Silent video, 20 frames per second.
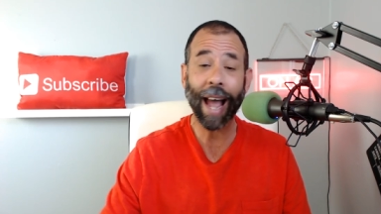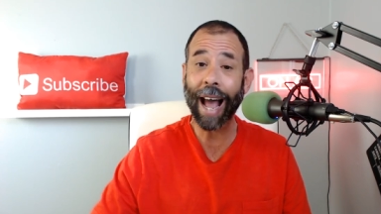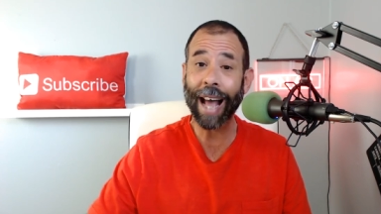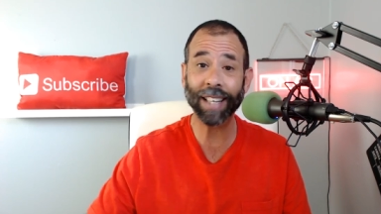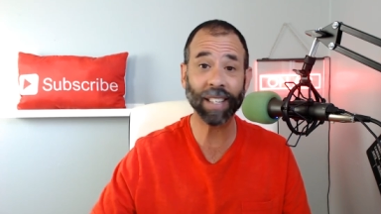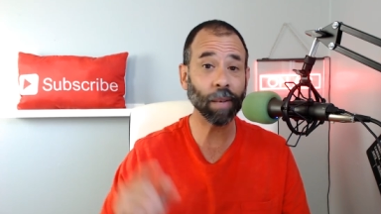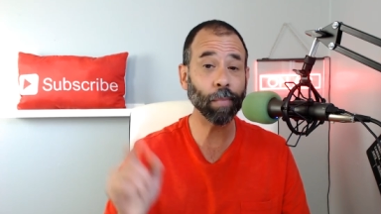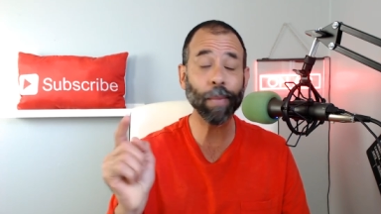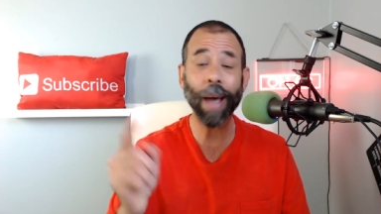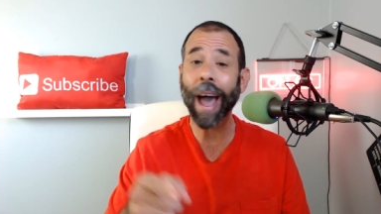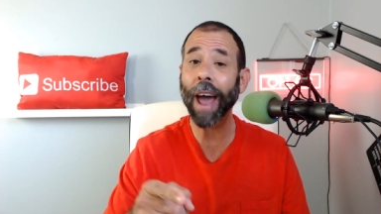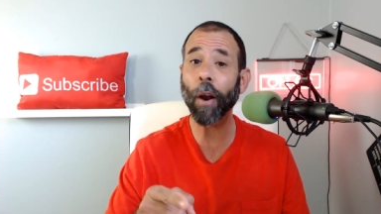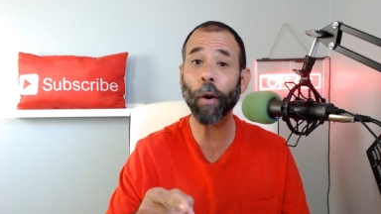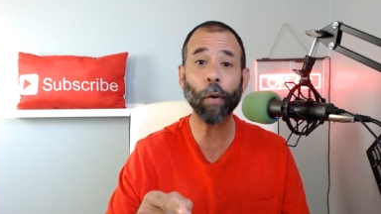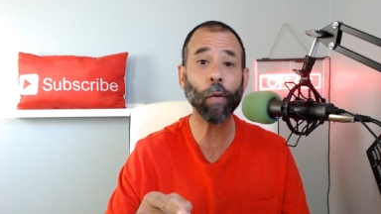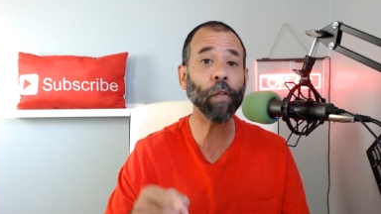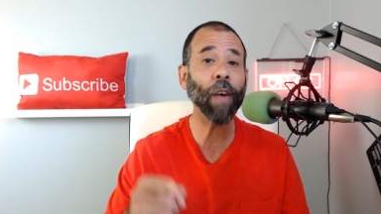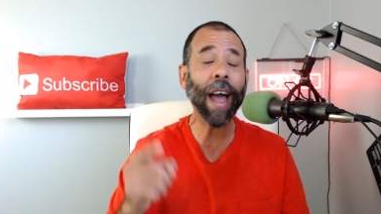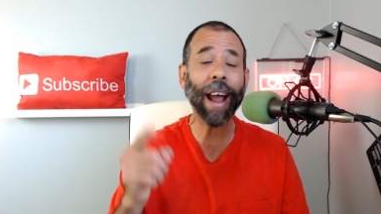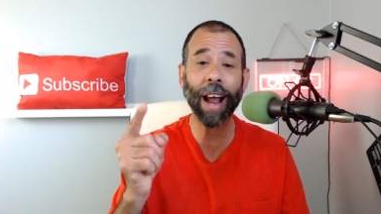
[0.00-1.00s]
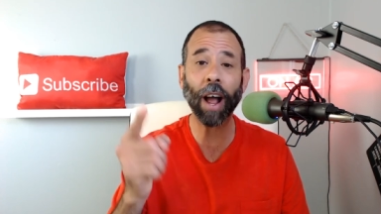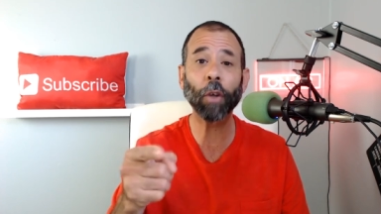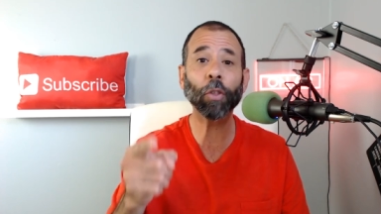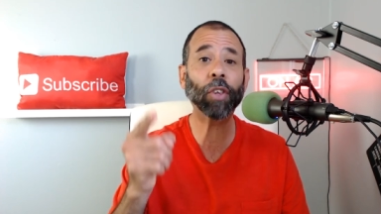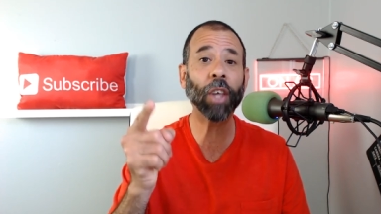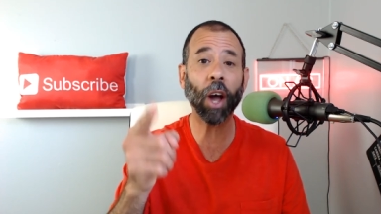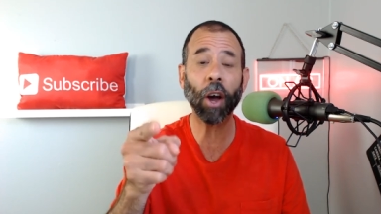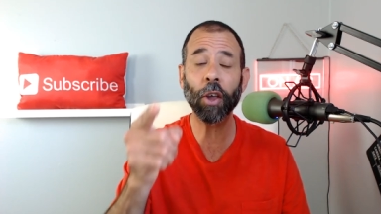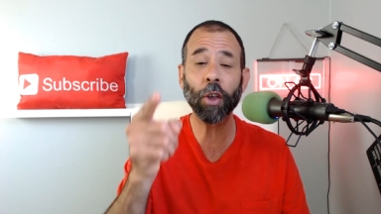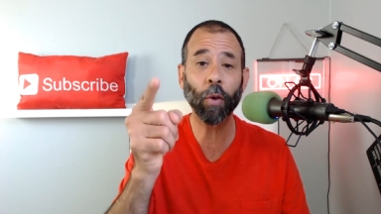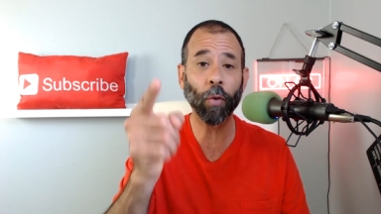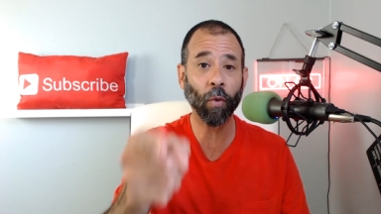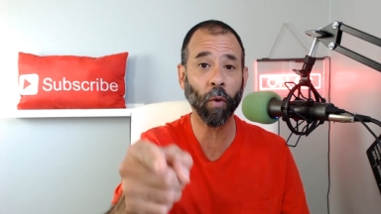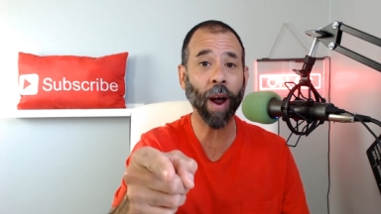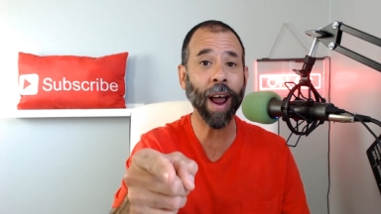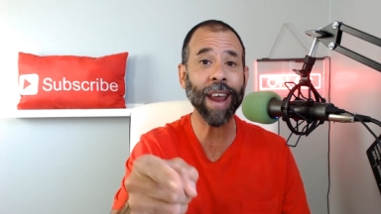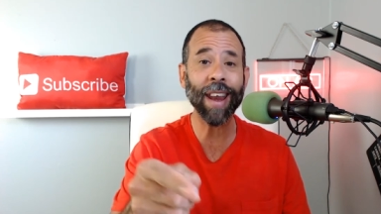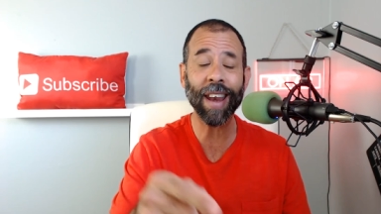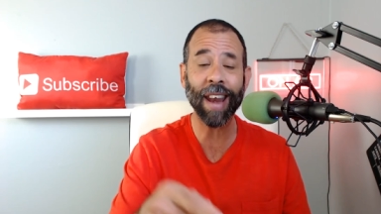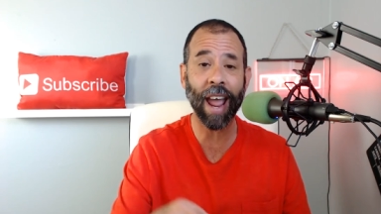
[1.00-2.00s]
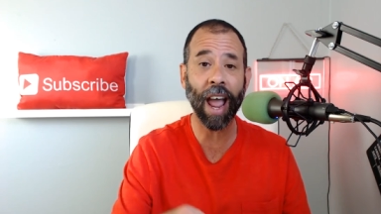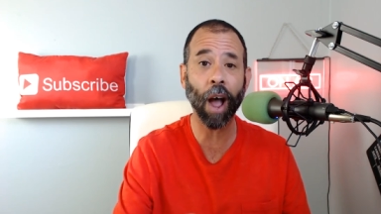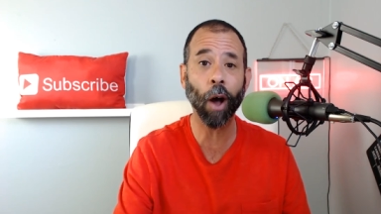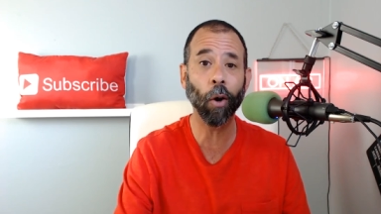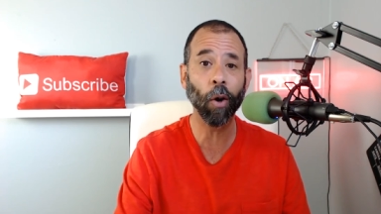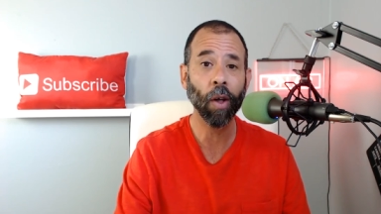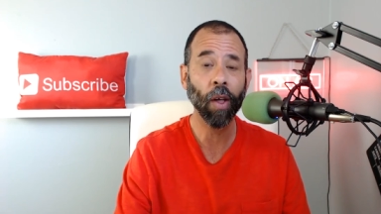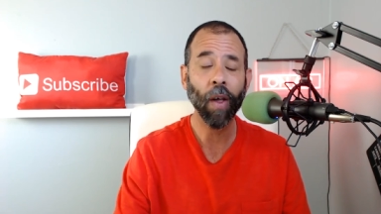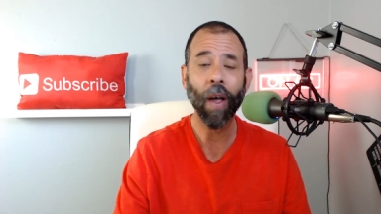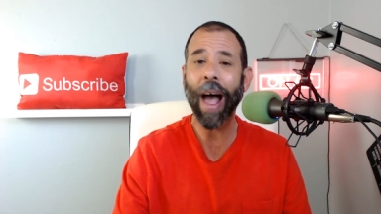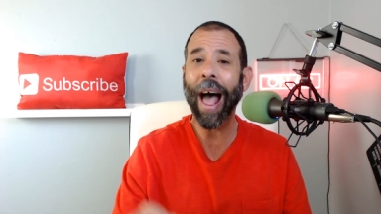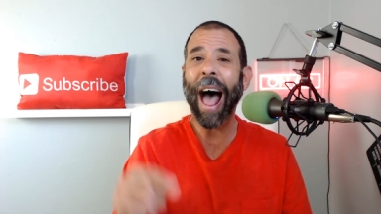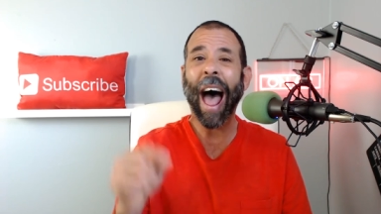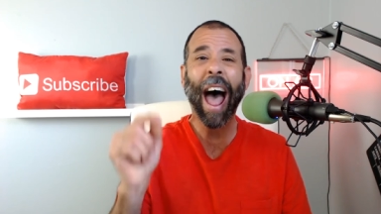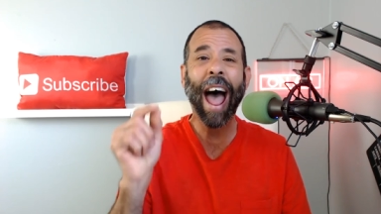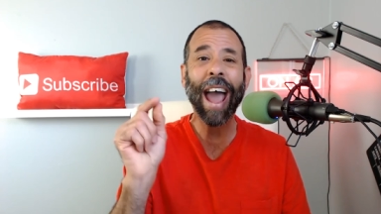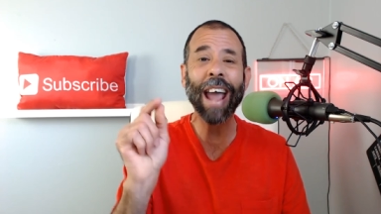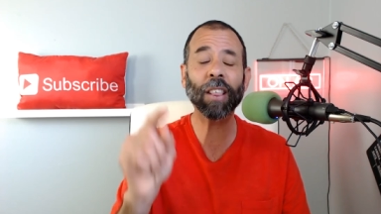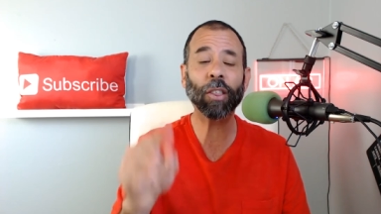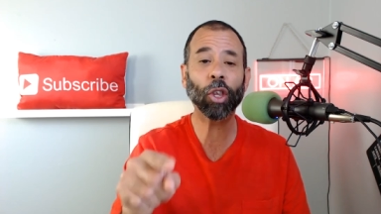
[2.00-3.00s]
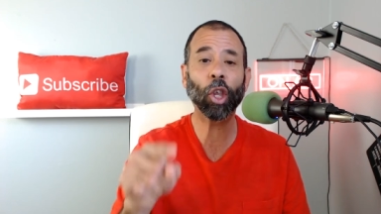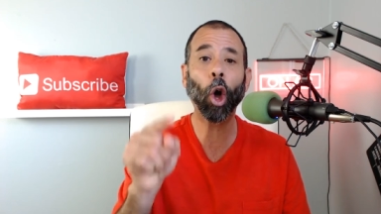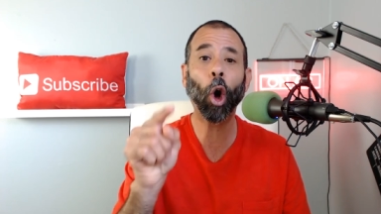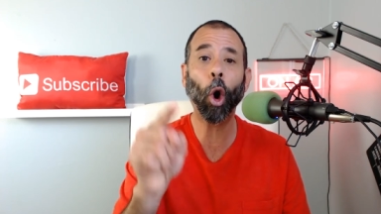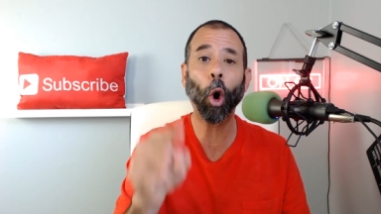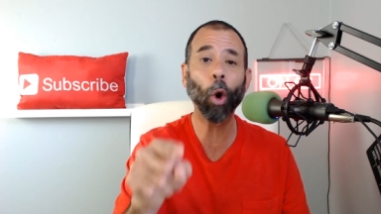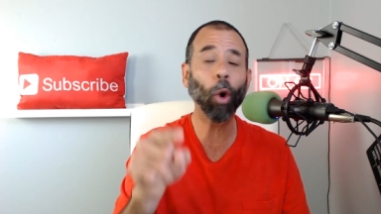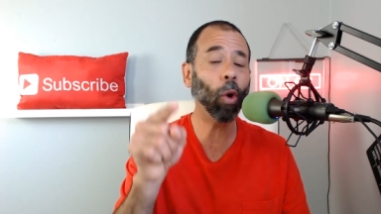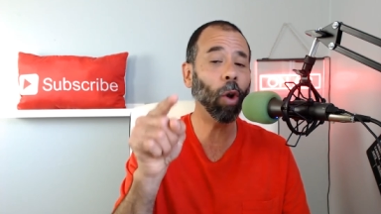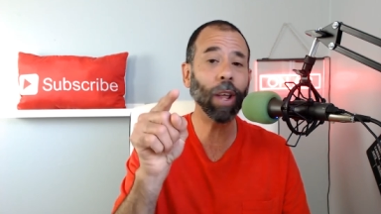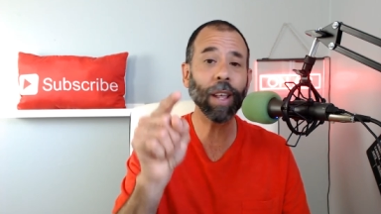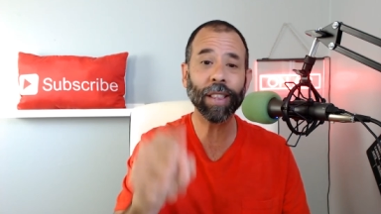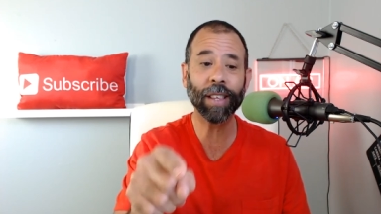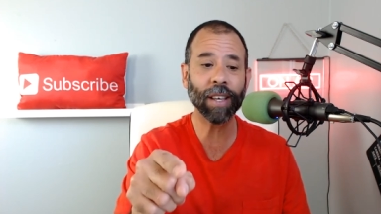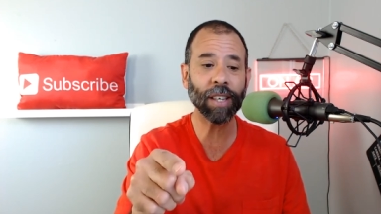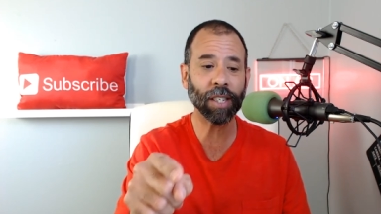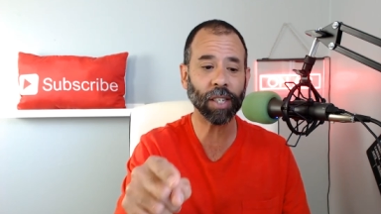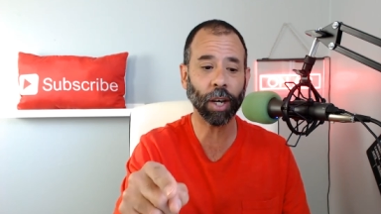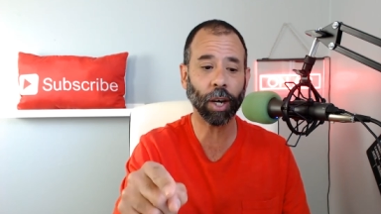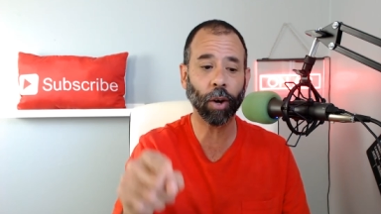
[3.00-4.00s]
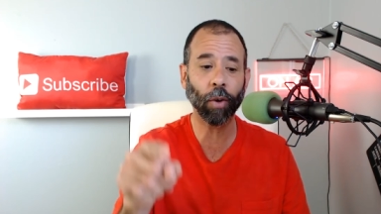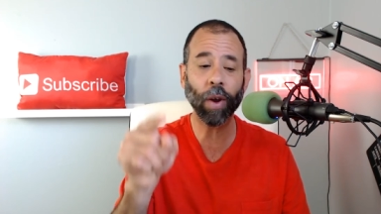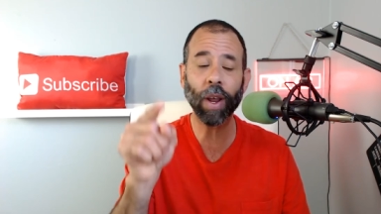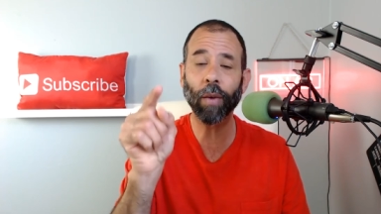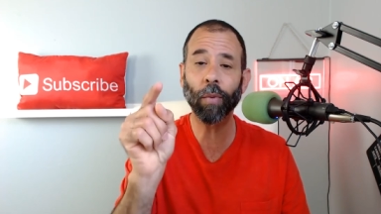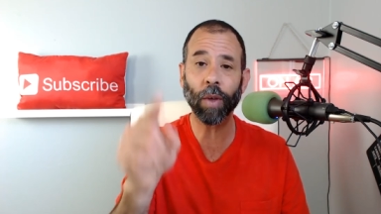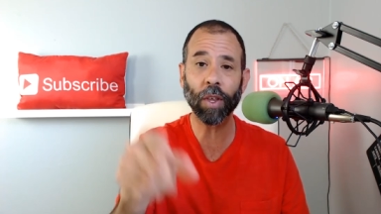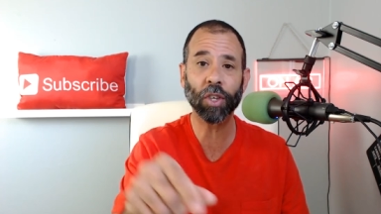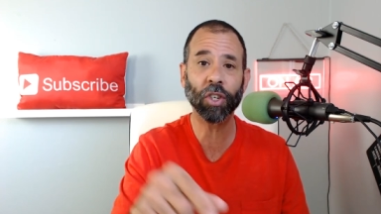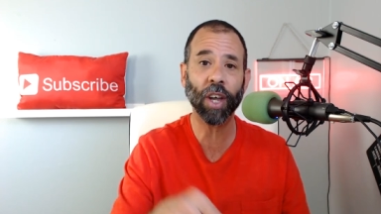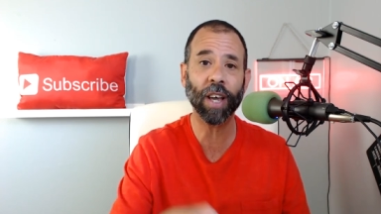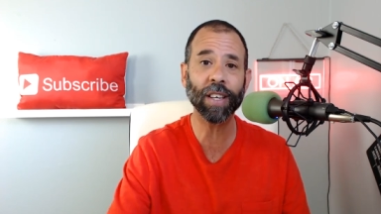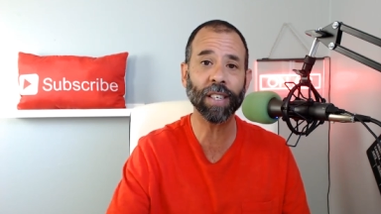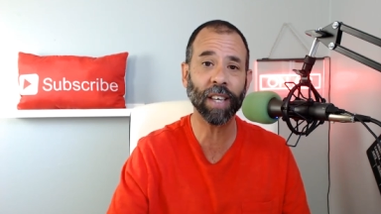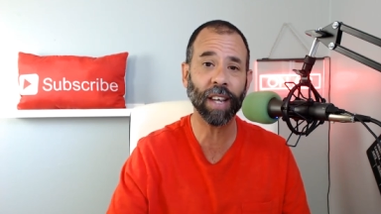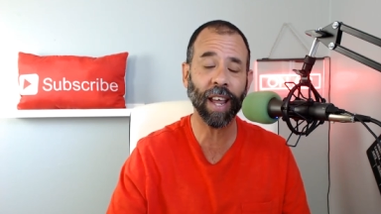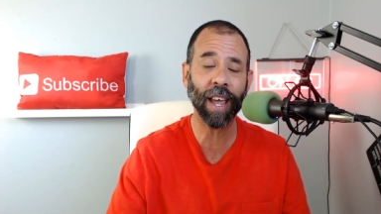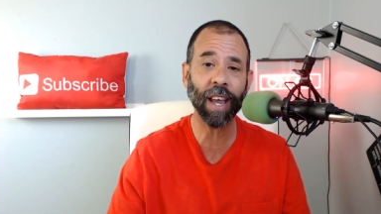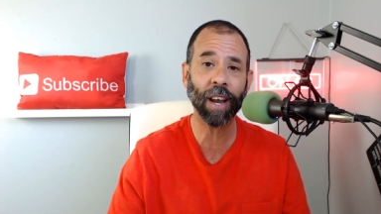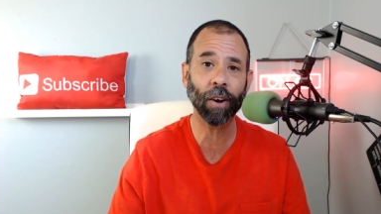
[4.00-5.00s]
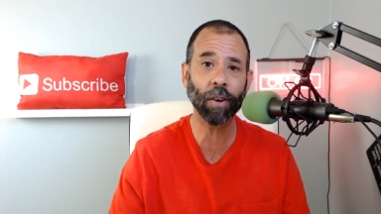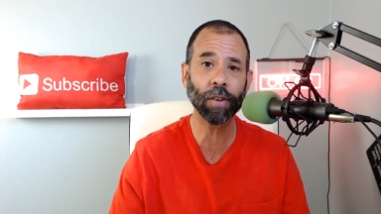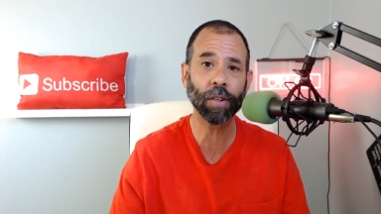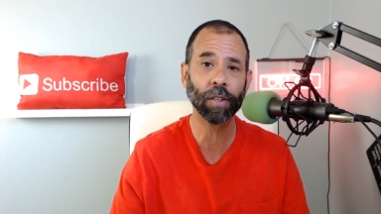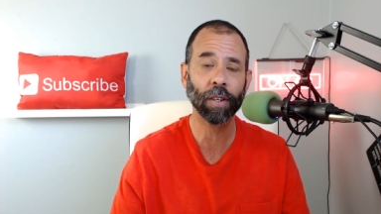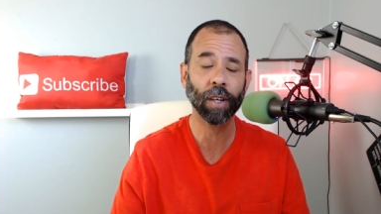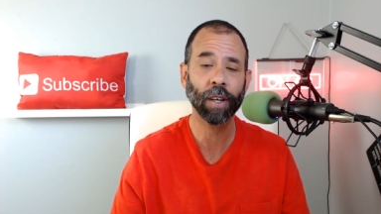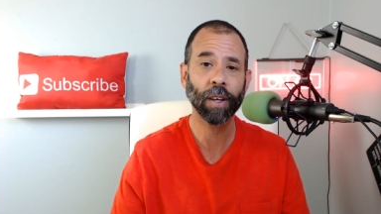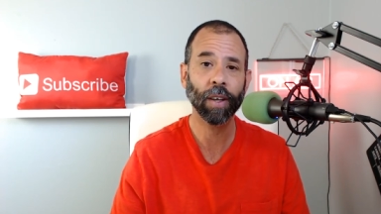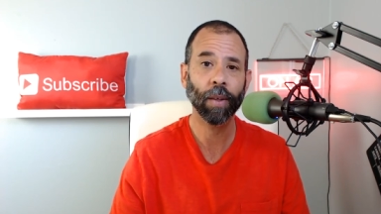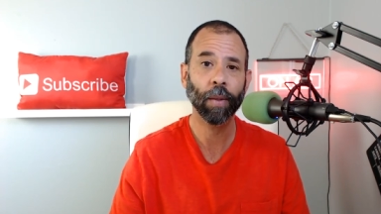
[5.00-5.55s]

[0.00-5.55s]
As a matter of fact, I'll tell you right now, I totally disagree with Jason Akers